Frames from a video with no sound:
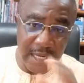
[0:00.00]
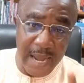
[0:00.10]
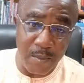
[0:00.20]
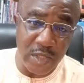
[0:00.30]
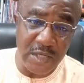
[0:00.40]

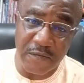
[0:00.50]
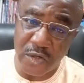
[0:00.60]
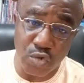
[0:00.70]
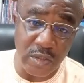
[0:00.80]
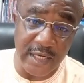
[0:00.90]
I'm waiting for
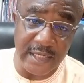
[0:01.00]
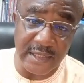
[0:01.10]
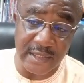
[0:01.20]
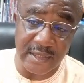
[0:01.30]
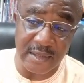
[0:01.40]
you to
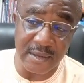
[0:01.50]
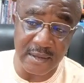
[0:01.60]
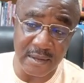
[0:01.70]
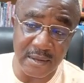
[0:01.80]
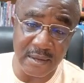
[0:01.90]
delete it.
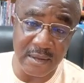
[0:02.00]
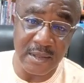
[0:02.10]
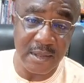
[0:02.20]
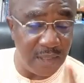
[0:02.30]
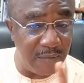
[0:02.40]

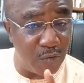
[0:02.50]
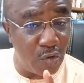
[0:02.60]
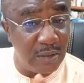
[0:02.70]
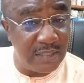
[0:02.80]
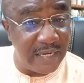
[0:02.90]
If you
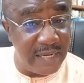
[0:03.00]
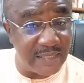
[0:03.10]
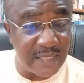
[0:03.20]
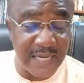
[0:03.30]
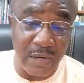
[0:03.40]
don't
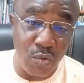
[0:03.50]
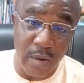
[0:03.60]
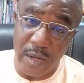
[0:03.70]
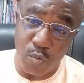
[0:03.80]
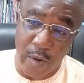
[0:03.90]
delete it and go
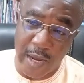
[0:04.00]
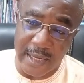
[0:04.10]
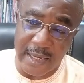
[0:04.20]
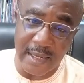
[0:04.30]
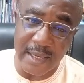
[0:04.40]

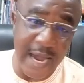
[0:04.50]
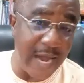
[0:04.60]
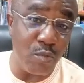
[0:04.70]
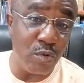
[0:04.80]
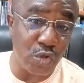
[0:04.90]
away,
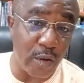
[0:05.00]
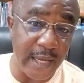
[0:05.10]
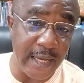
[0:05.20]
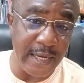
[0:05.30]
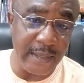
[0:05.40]
I won't talk
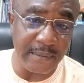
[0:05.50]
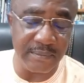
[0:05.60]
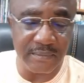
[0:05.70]
again.